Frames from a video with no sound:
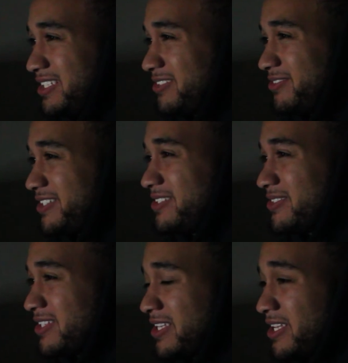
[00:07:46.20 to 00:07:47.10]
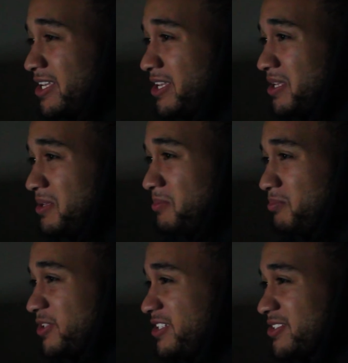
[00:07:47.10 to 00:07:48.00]
Good for you.
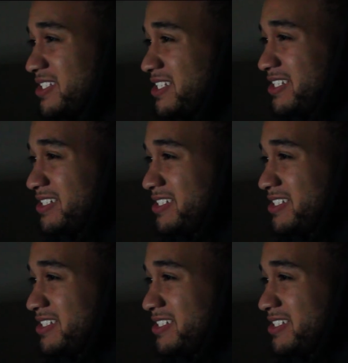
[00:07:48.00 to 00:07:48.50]
But don't sit there